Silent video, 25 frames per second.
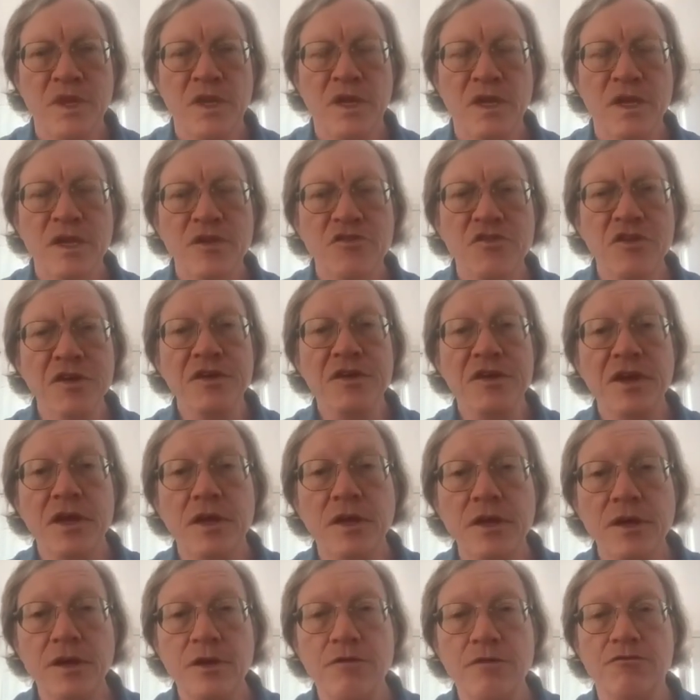is
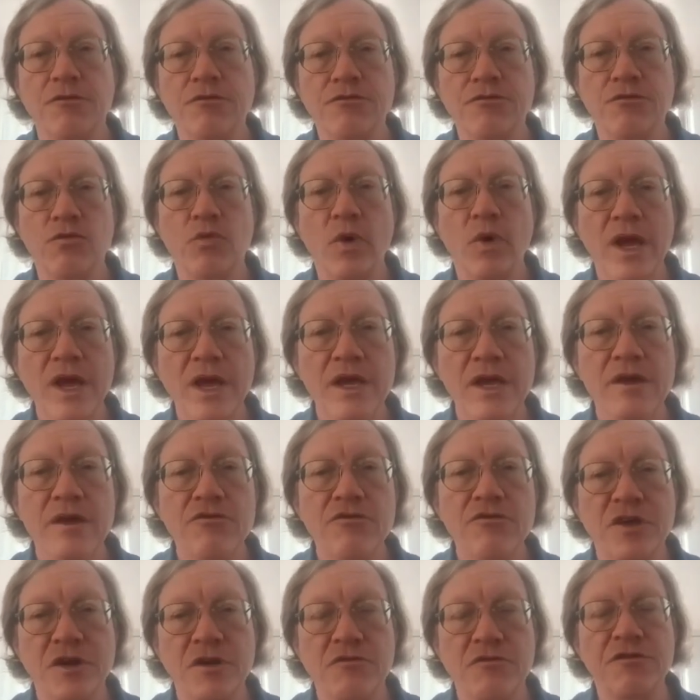indicative of
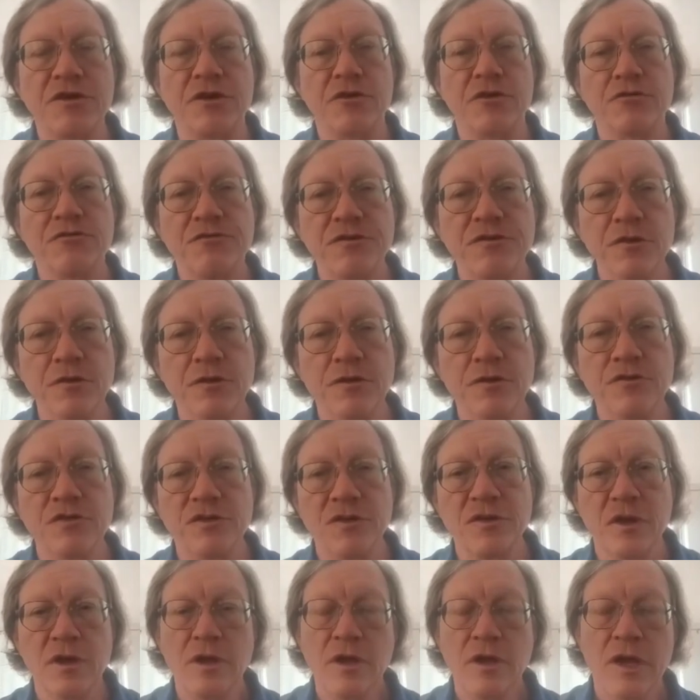waves and of interference.
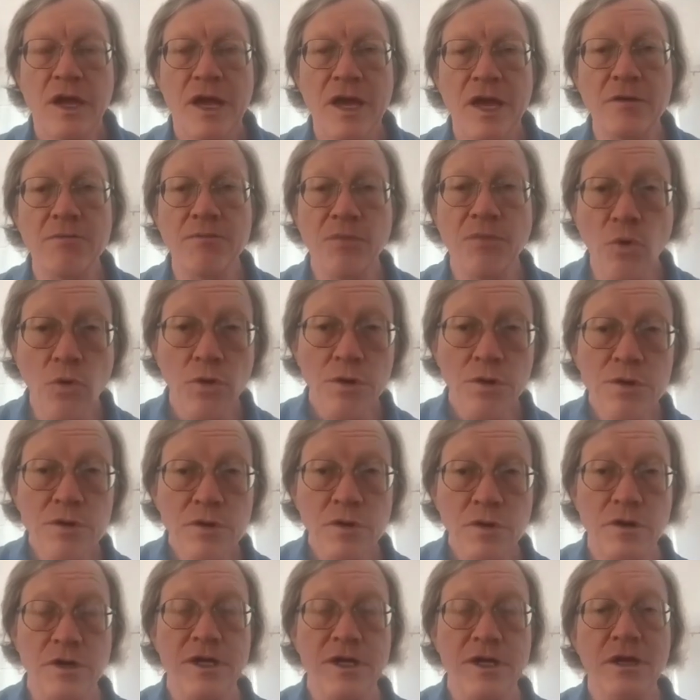And
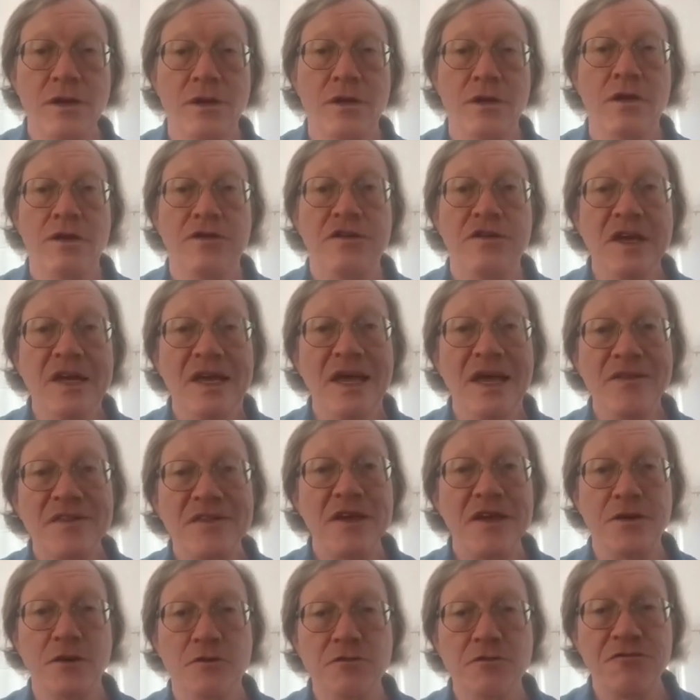importantly, to get
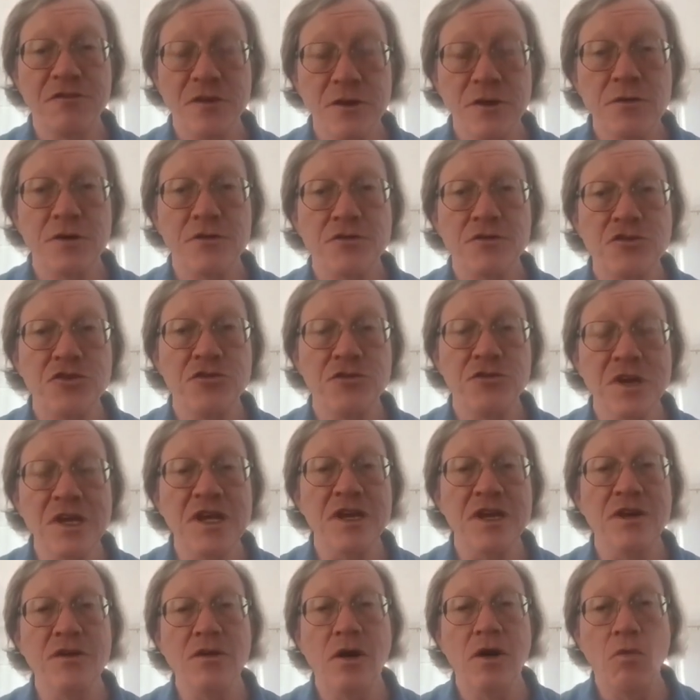the interference, you
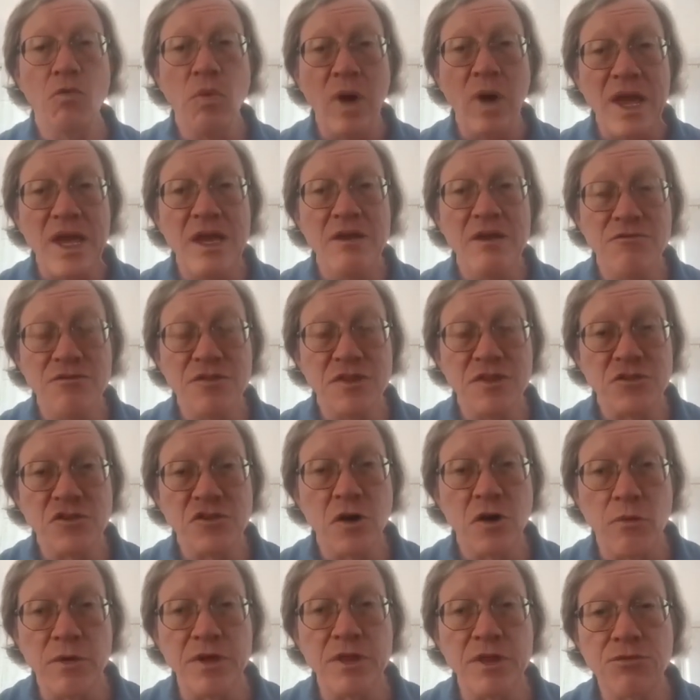need a wave that's
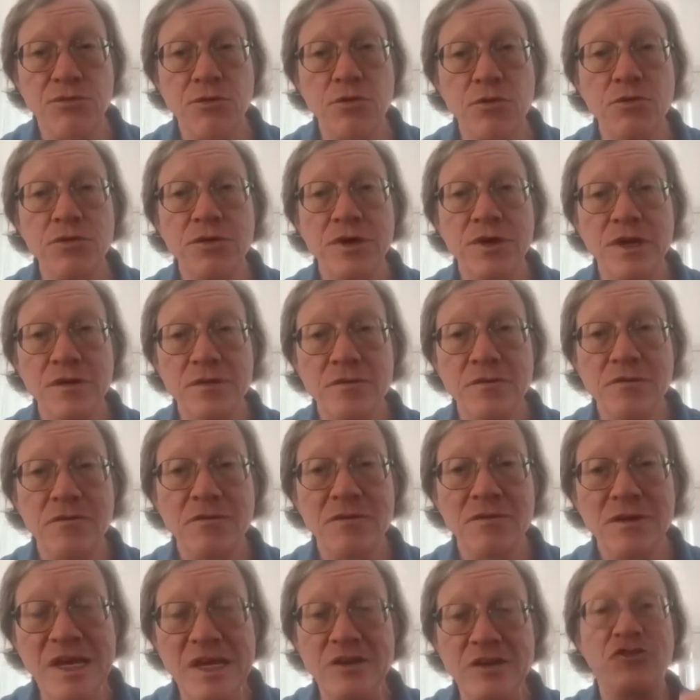going through
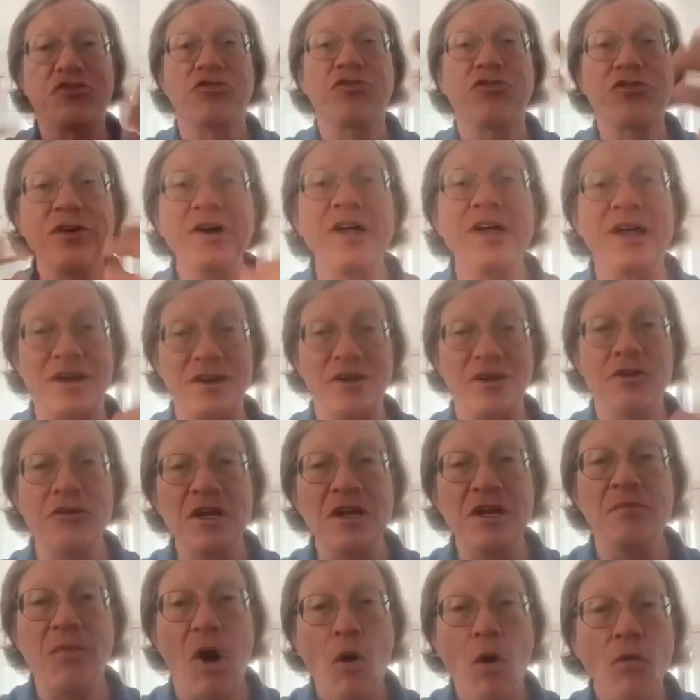each slit. You
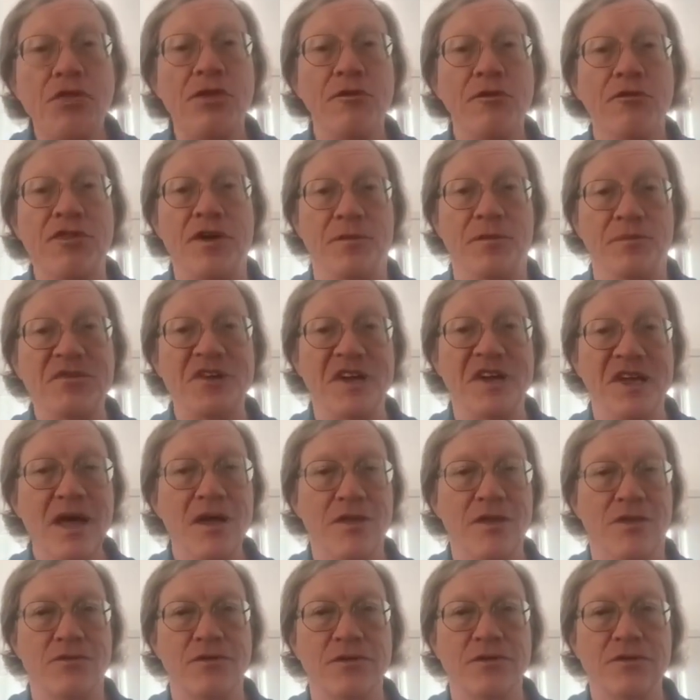need both of them
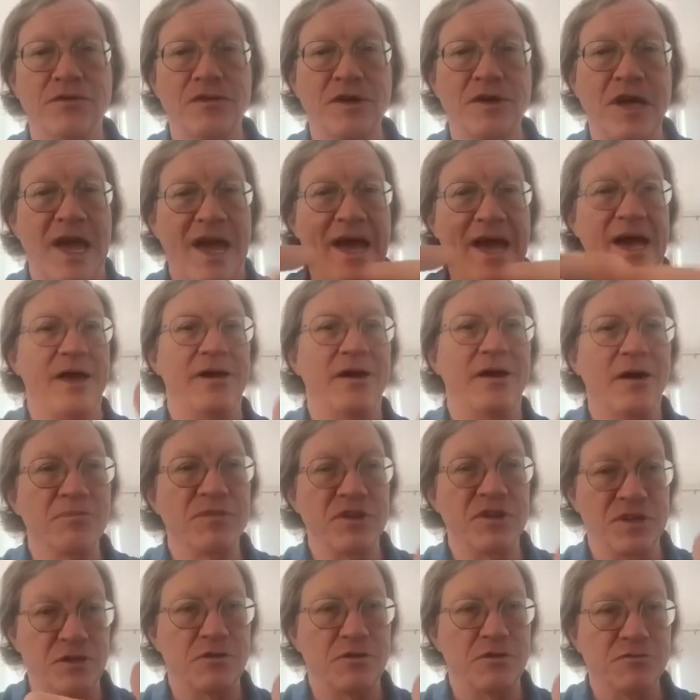together to add up
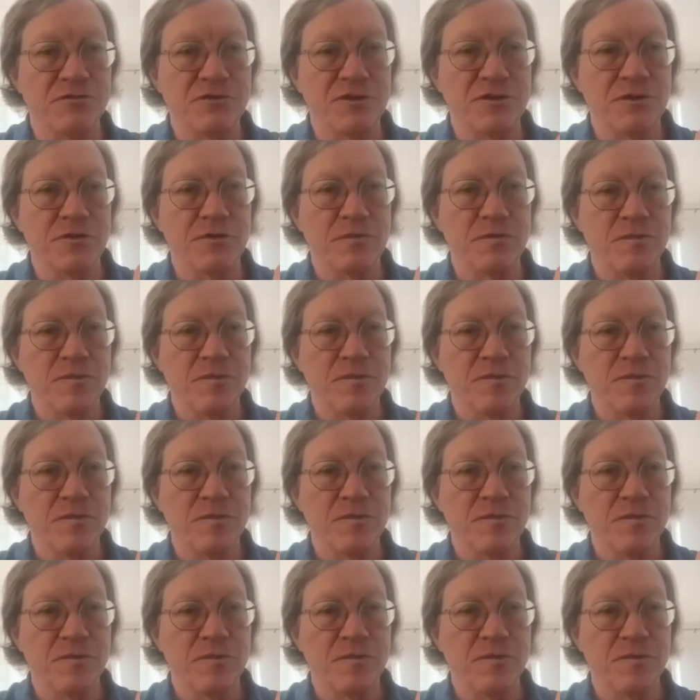and interfere.